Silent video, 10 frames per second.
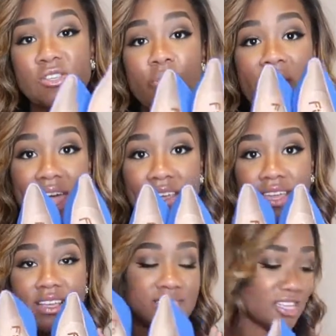So the
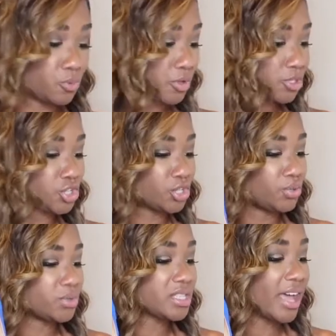Hangisis were the
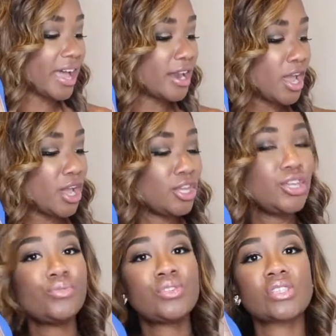shoes that
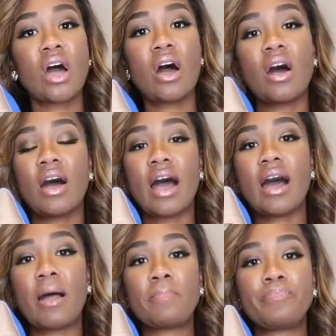you
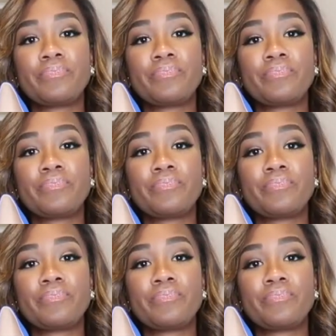saw